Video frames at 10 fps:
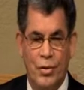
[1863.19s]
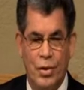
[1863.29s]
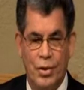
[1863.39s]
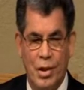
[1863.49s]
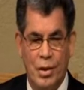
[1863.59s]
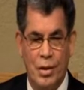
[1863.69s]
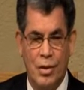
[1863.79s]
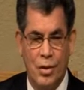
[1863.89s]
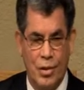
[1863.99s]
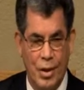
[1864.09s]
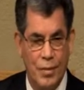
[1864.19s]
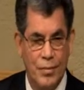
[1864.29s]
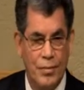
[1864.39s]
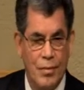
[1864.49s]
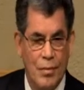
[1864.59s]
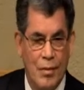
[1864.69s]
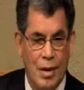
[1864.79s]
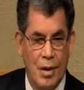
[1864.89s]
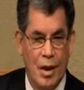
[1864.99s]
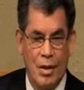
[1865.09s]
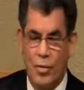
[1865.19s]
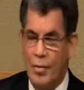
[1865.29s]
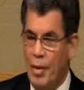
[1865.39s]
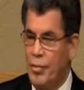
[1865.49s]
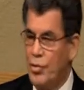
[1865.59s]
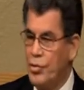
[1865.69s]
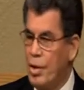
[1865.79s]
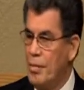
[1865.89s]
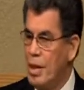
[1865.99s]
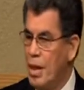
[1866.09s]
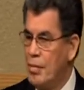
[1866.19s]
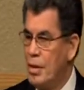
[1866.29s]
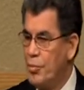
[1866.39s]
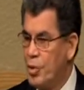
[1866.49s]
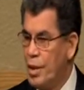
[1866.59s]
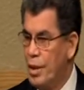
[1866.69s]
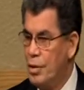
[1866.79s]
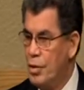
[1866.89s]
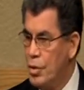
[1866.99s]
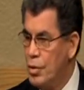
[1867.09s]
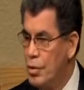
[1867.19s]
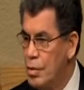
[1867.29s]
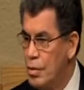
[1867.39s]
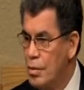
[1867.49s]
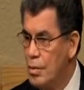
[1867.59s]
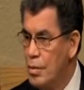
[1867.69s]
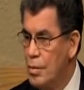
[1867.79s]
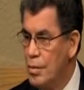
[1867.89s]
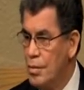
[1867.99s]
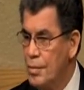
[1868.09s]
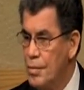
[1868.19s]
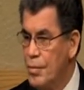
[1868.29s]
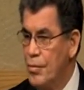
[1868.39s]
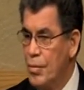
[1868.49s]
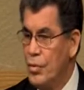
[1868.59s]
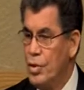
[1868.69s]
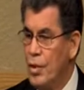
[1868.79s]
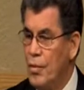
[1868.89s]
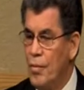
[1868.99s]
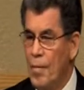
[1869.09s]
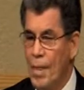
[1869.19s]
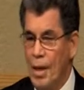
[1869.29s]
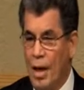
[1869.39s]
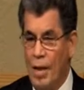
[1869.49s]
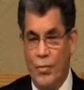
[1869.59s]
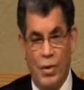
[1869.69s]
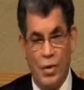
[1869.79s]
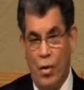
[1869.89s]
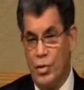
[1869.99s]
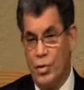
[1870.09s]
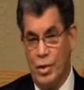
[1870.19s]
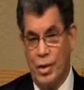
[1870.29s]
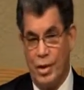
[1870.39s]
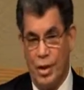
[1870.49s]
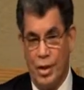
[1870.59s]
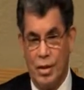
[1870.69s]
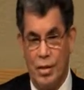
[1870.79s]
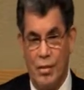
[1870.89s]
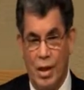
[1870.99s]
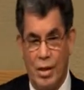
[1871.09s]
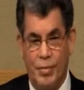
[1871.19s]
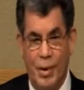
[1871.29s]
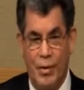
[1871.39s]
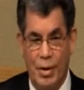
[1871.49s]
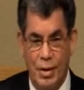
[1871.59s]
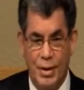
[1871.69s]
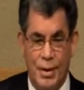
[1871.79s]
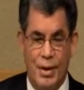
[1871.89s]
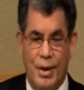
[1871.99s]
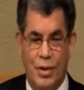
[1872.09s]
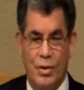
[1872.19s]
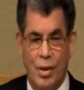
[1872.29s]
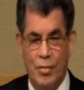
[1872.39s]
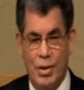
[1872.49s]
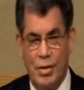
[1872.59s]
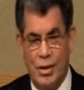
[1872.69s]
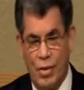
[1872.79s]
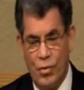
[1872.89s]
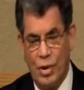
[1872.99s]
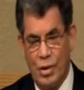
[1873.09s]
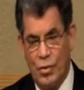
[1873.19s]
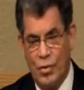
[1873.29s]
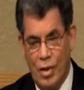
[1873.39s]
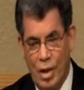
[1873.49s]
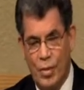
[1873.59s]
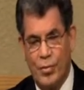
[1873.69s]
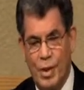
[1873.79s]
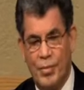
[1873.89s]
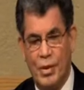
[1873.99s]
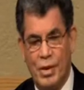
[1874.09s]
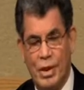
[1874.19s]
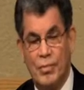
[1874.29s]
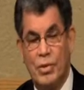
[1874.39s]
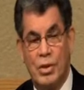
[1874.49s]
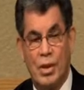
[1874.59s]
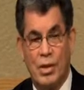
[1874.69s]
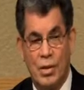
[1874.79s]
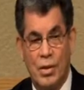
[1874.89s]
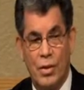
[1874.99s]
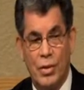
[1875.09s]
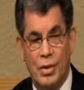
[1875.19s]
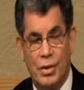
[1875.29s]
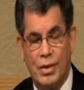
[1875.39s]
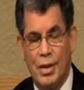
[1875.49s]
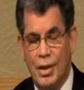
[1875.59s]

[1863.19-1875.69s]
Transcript: she studied nursing? I don't remember a stomach having a brain, do you? So, I've heard all sorts of things in my experience, and sometimes I wonder how people come to their conclusions,